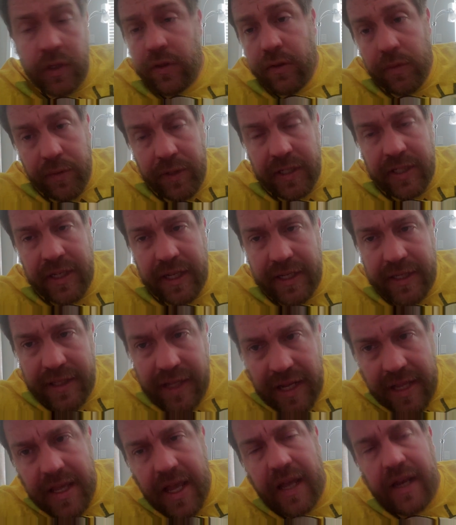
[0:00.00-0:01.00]
reason I
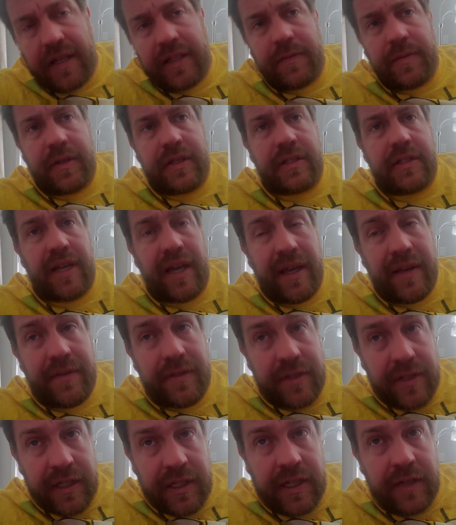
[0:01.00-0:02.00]
say that is because I've
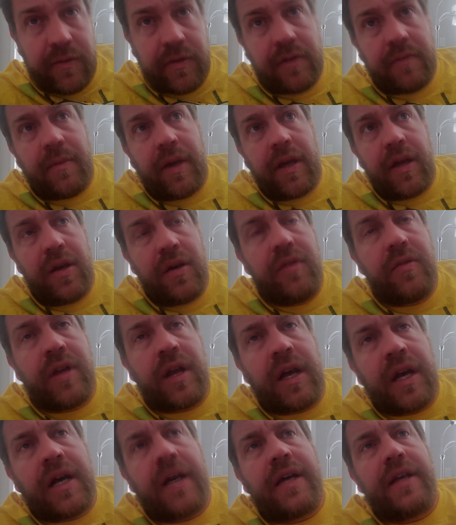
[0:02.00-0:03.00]
seen it with my own
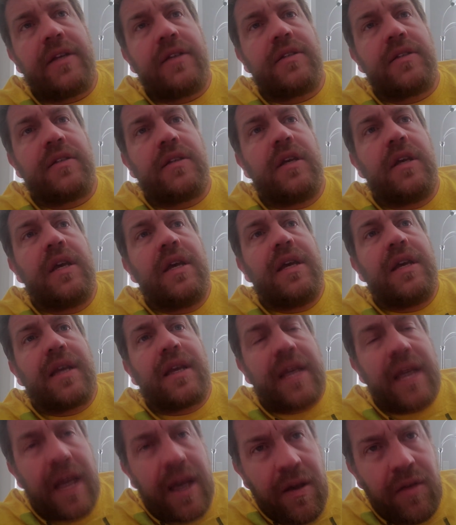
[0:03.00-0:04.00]
eyes
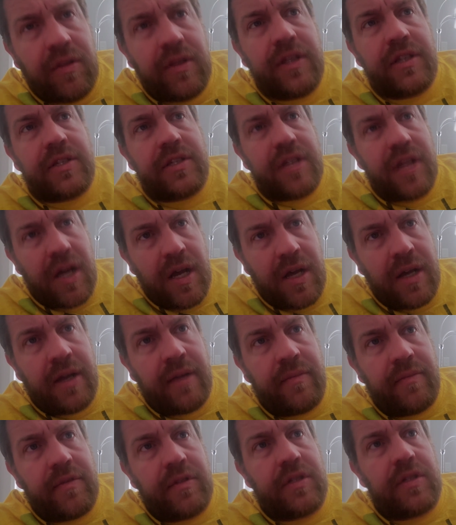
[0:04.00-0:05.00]
countless
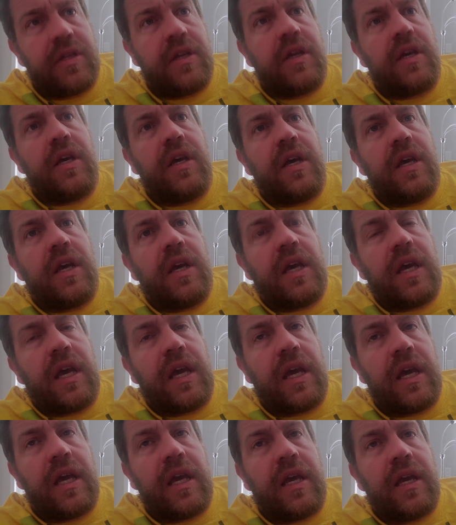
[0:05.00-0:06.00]
times.
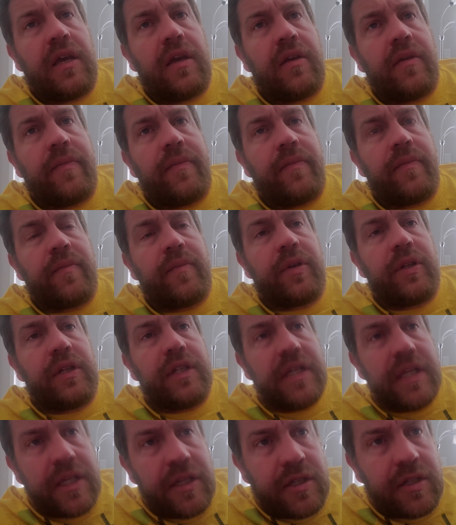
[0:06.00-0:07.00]
A
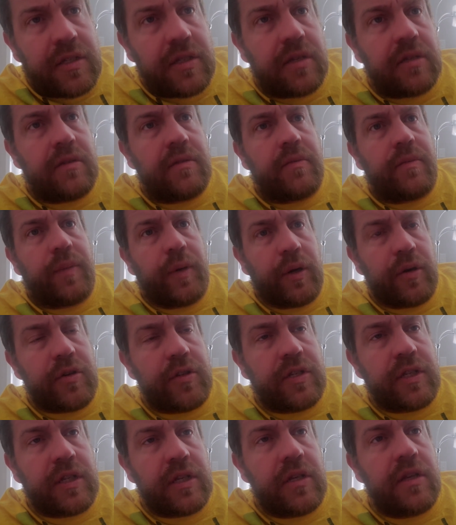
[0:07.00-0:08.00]
police
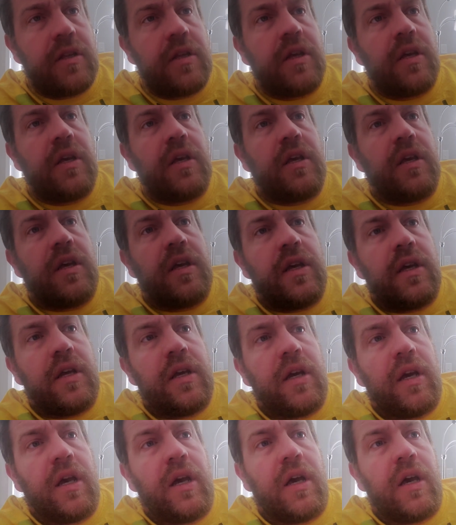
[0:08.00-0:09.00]
person
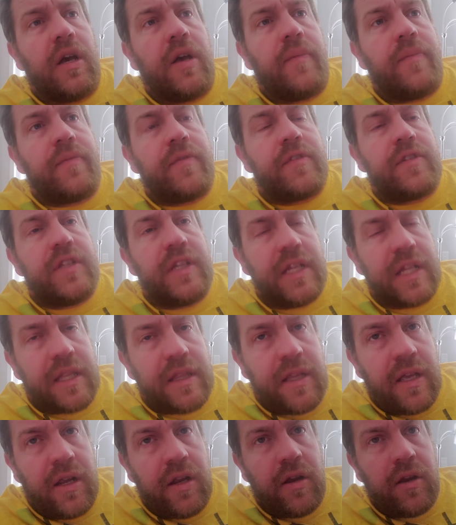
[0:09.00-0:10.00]
sitting
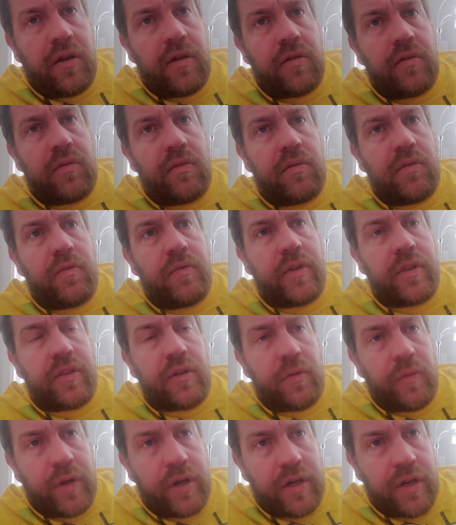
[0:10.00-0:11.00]
there with
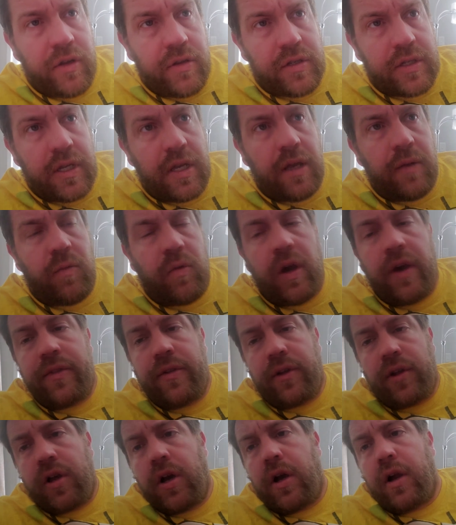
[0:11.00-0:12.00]
their windows up while
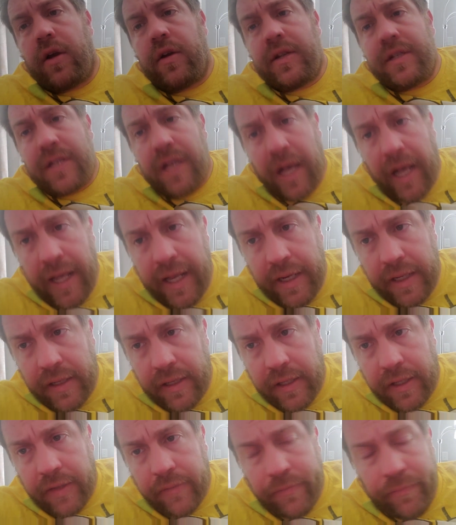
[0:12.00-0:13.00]
their car is
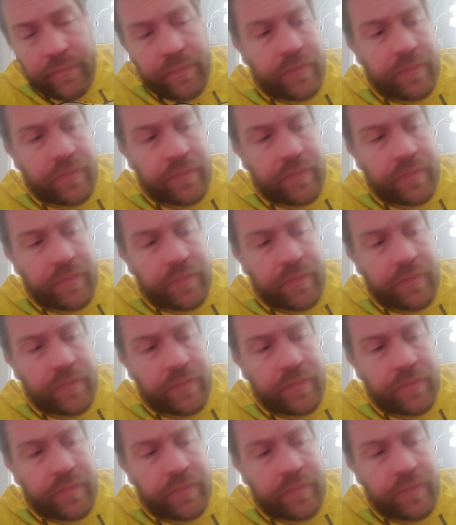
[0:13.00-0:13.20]
idling.